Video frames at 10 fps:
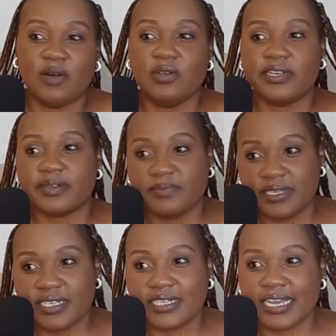I will
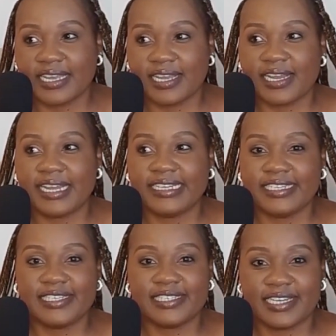repeat it again. I
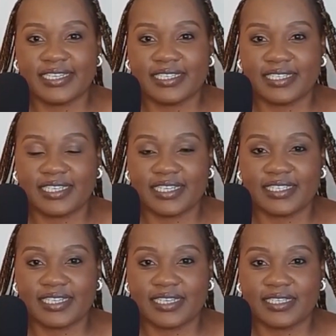didn't start it
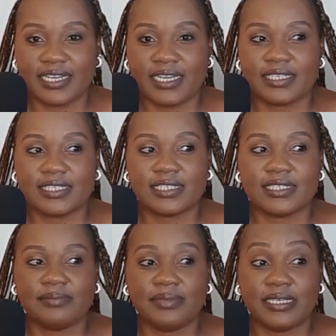yesterday.
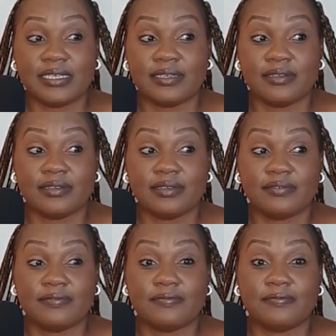It's been
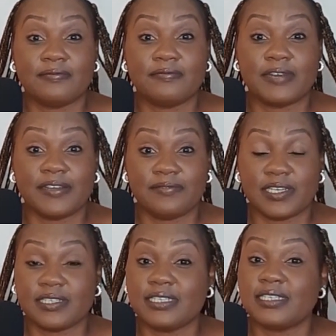five
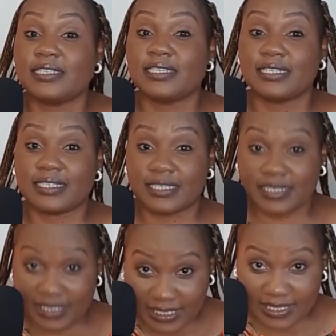years. This is the
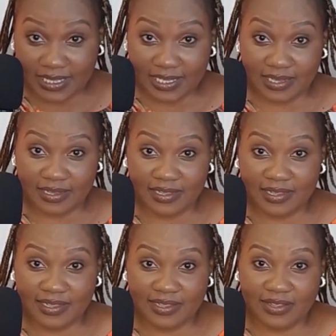sixth day
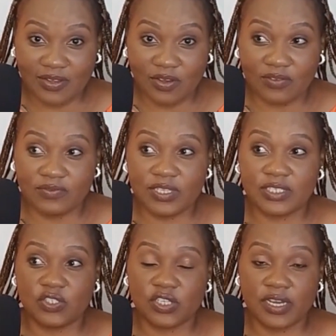of
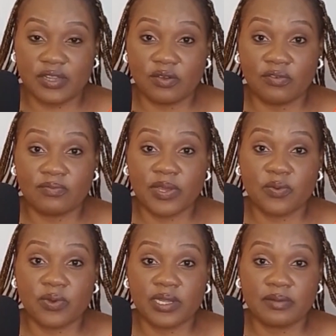this journey of
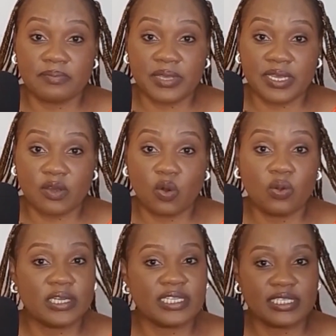my well-being
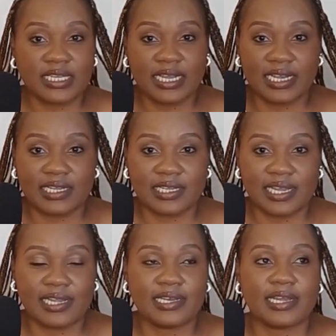holistically,
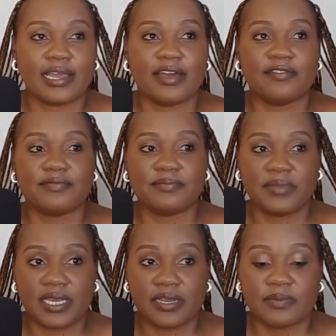and I have
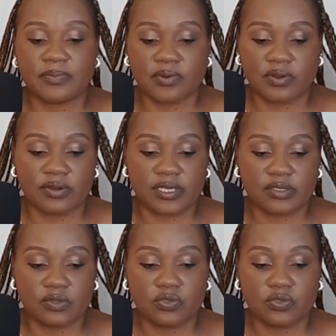made progress.